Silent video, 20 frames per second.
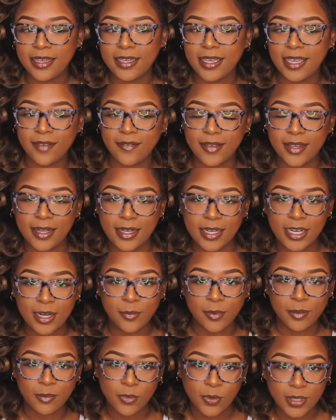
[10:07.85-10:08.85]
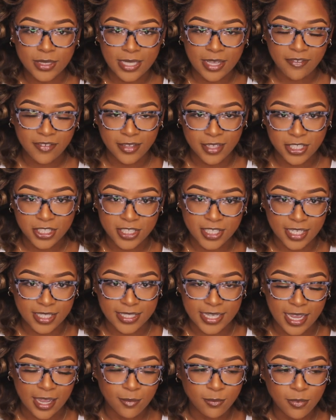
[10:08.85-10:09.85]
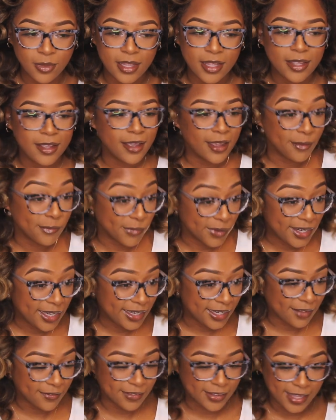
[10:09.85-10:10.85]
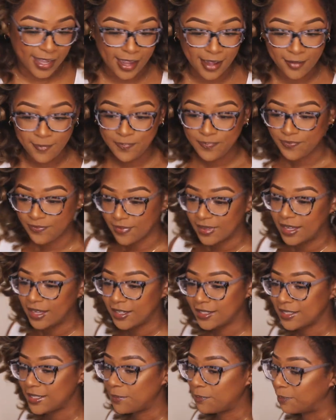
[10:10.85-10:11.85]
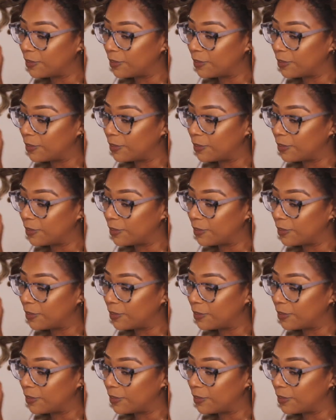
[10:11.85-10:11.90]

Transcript: give it a little bit more definition and depth. I'm really loving that. Here's the